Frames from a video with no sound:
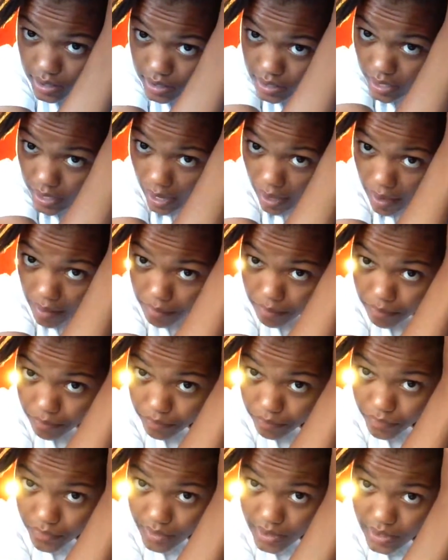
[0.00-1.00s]
that
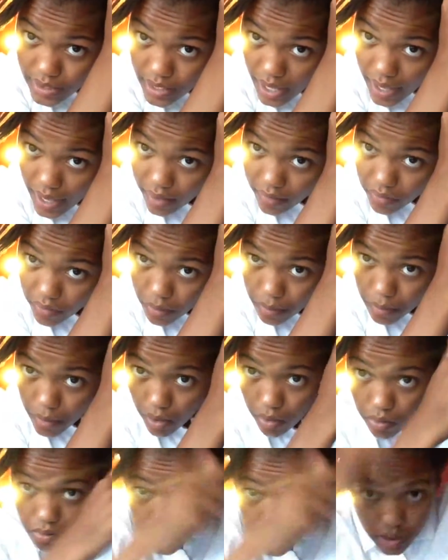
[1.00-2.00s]
side of the
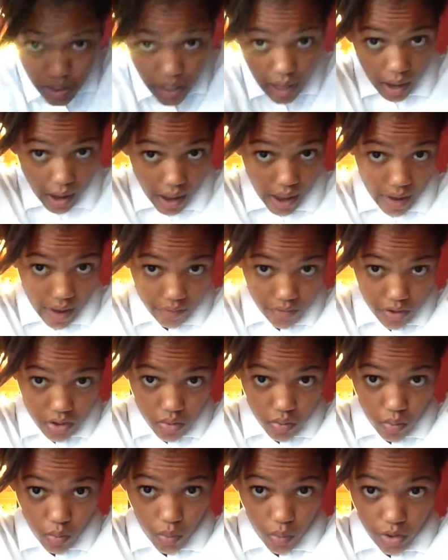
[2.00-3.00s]
bow however
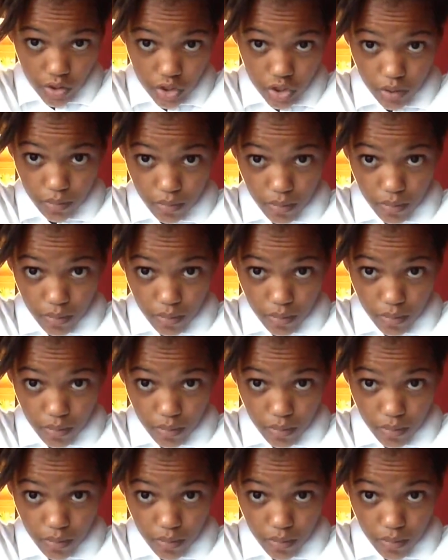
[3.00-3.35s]
you want your